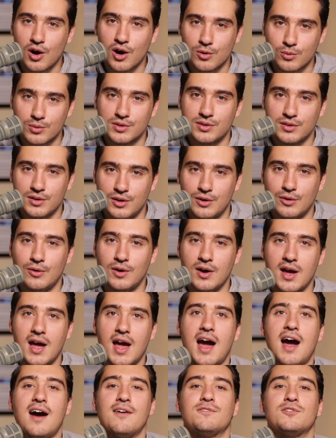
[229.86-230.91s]
wrong with you?
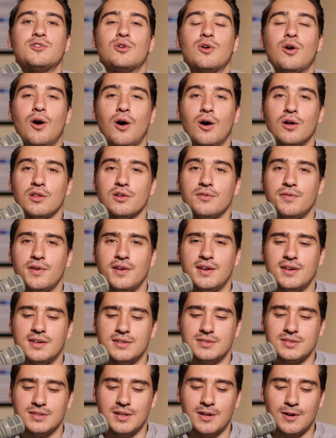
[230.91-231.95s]
After all of
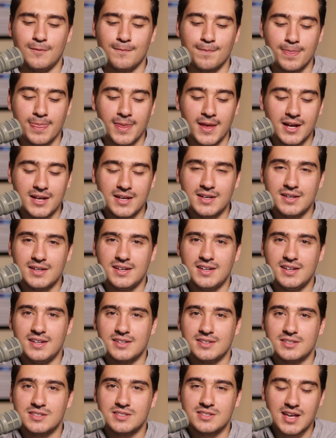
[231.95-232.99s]
his, you know,
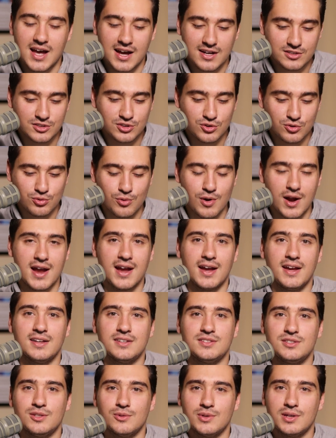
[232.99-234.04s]
he is sex
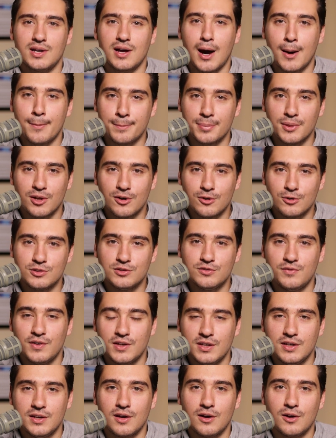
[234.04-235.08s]
crazed, you know, he uploads
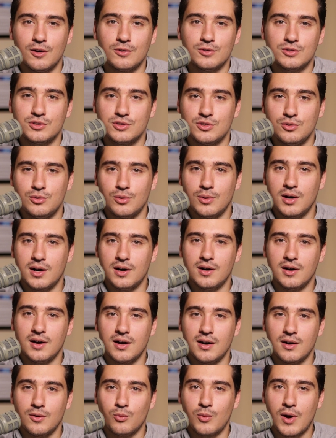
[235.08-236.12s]
videos to
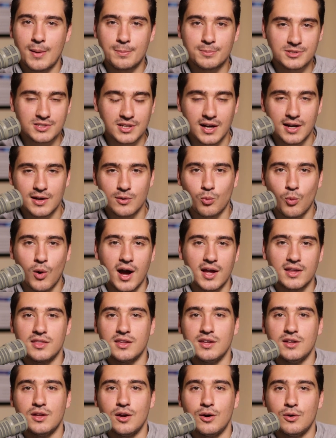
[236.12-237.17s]
a website
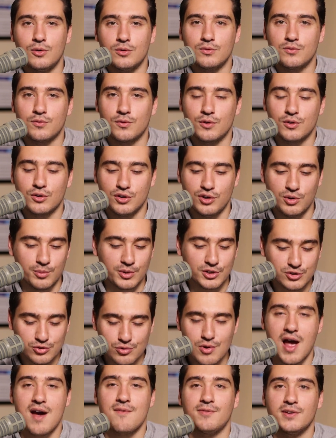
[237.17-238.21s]
widely known for human
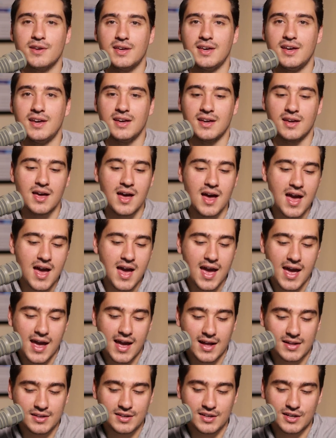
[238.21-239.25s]
trafficking,
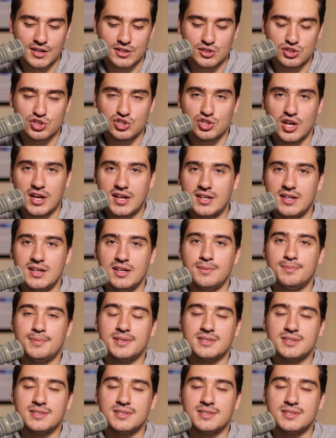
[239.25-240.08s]
and he has shady